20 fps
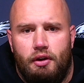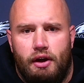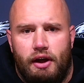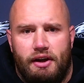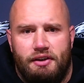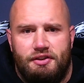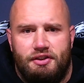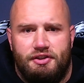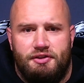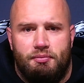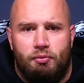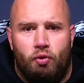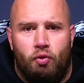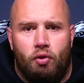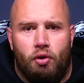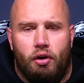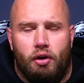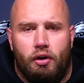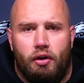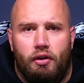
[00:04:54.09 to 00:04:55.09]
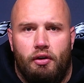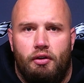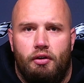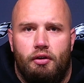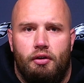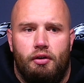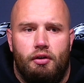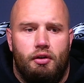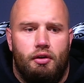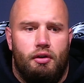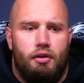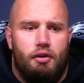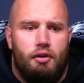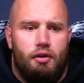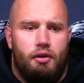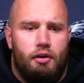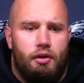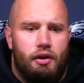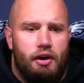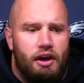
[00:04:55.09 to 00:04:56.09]
Yeah, it's just more
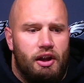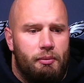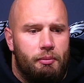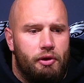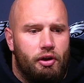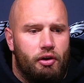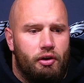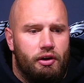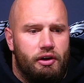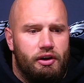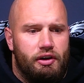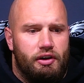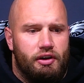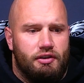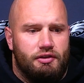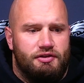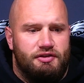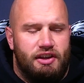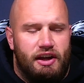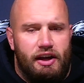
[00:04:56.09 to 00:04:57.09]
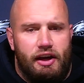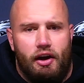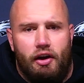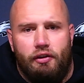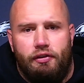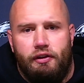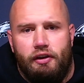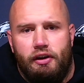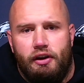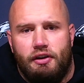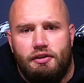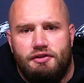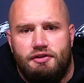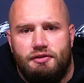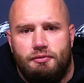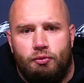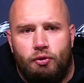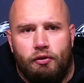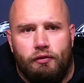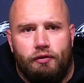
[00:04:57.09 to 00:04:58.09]
inability to stay healthy.
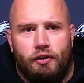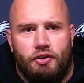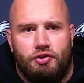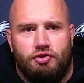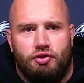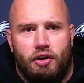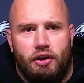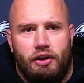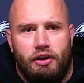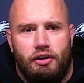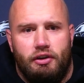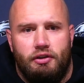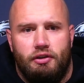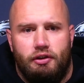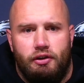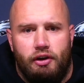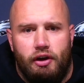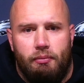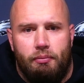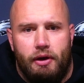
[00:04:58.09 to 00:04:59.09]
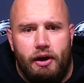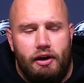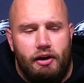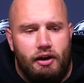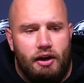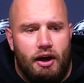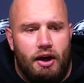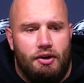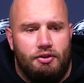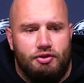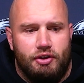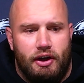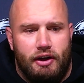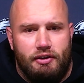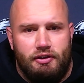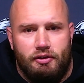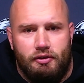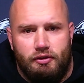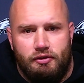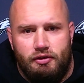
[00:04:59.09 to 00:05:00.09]
That's more frustrating. You get paid a
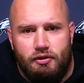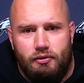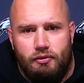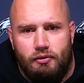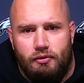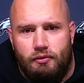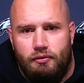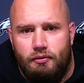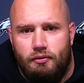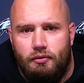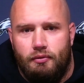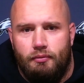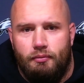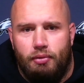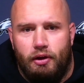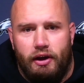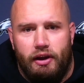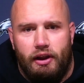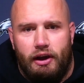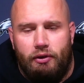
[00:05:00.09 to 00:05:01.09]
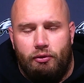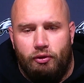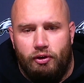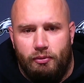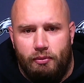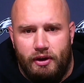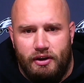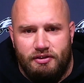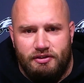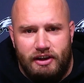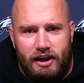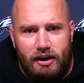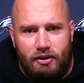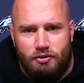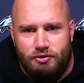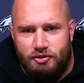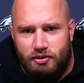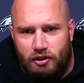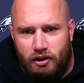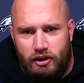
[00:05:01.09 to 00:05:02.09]
contract to play like one of the best
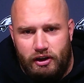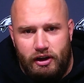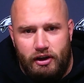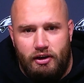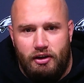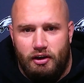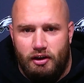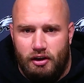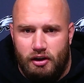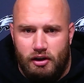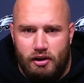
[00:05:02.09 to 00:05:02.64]
tackles in the league.